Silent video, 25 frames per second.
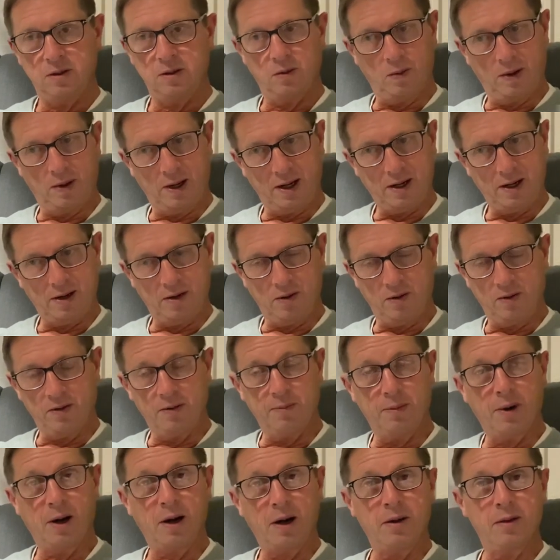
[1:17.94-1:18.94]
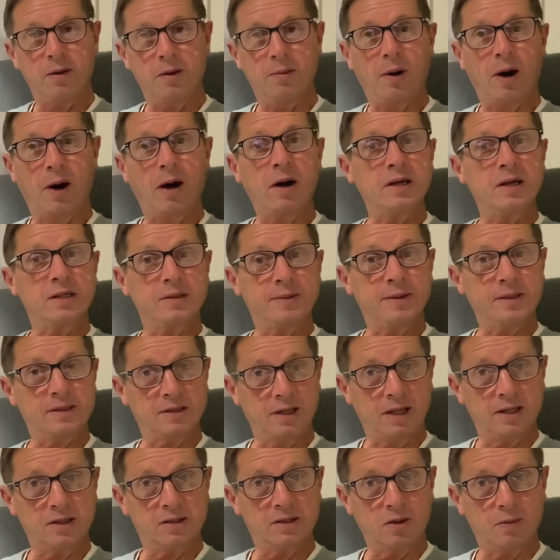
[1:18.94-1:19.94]
Wow, the bar has been
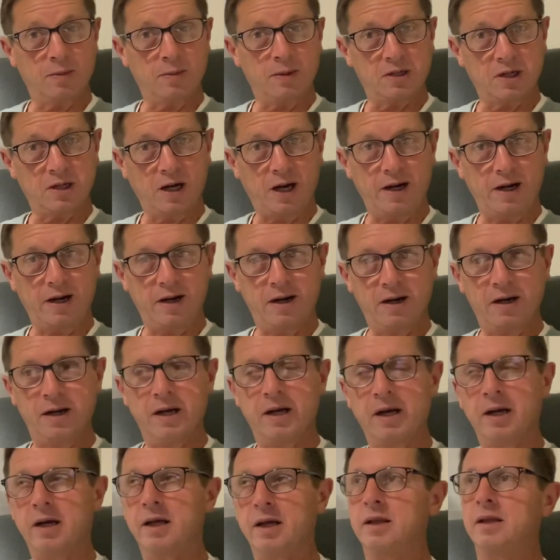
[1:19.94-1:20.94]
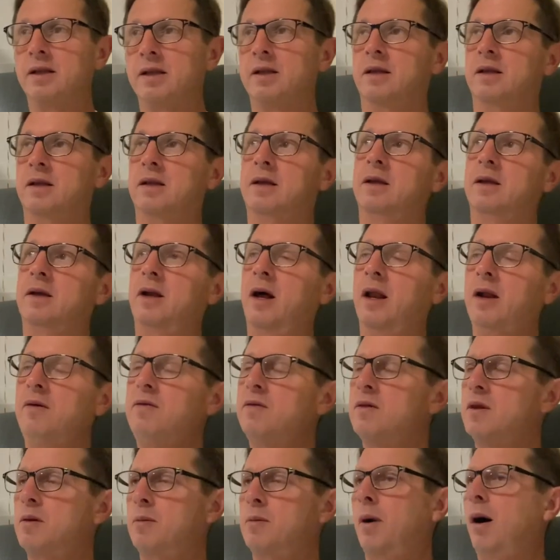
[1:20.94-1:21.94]
set so much higher. And not
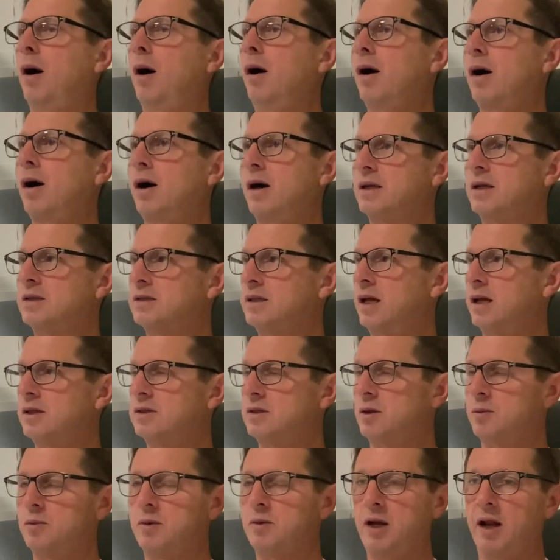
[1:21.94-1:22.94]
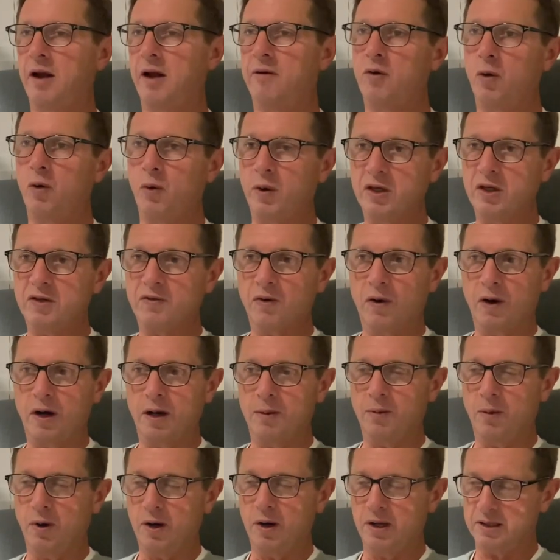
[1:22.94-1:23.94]
even the bar, it's not something I have to reach for
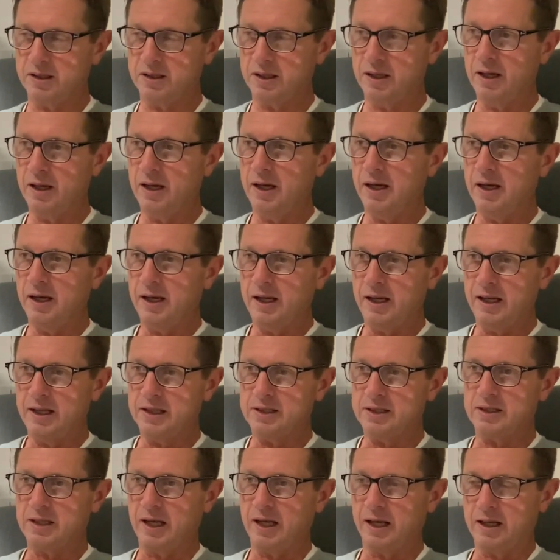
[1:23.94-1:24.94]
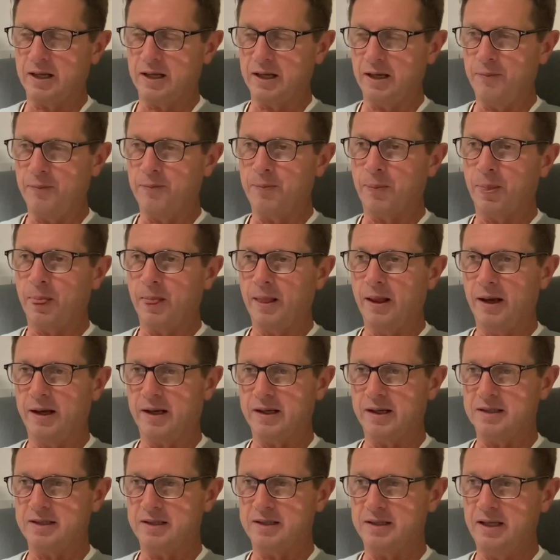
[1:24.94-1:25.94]
anymore. It's like a
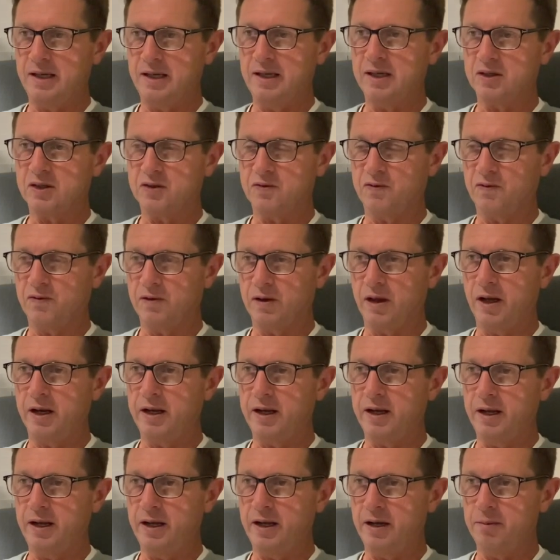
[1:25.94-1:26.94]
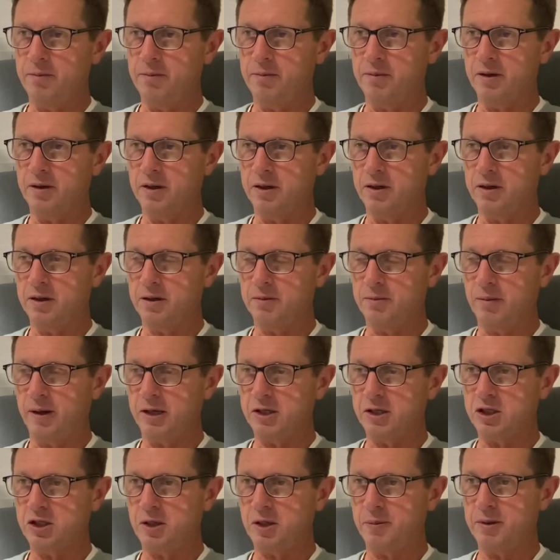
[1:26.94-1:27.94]
sea has flooded and my
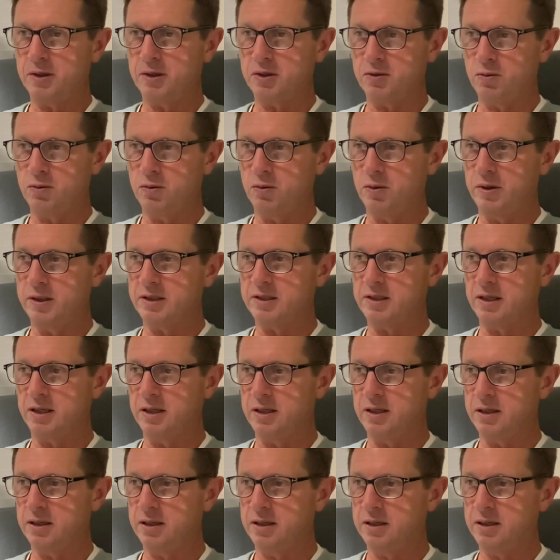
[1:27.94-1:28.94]
ship has risen.